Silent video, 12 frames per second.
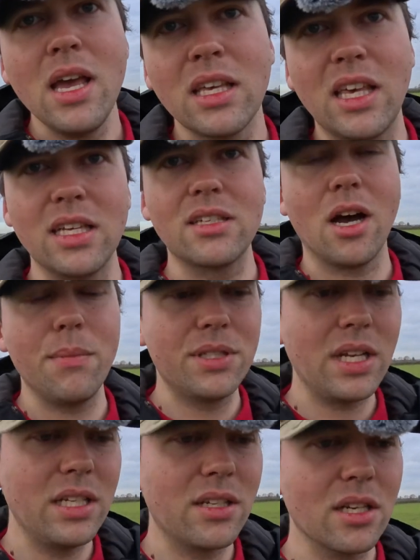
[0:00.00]
Keir Starmer
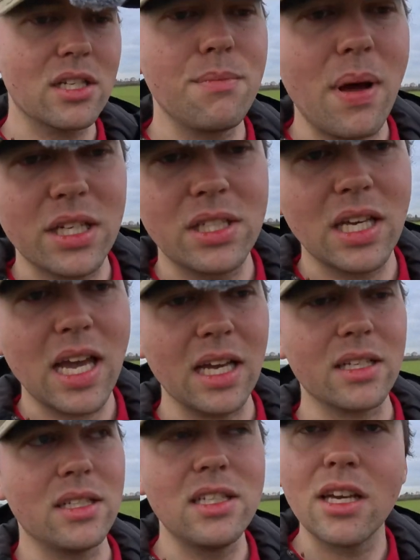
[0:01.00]
said he's going to smash the
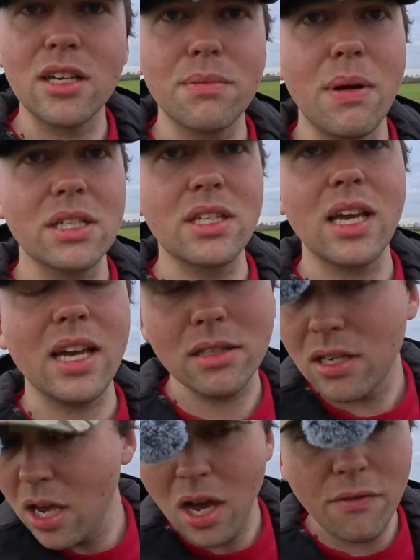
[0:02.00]
gangs. Is he going to smash the
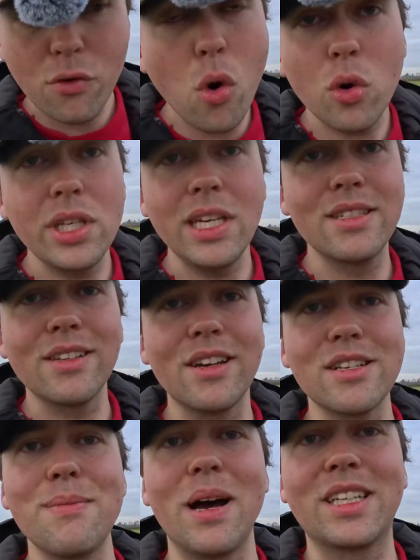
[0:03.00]
gangs? Of course he isn't
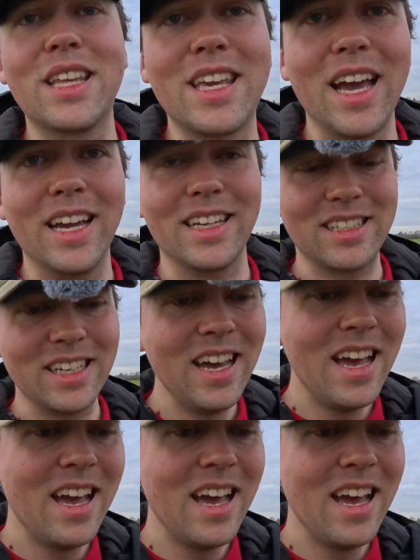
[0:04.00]
going to smash the gangs.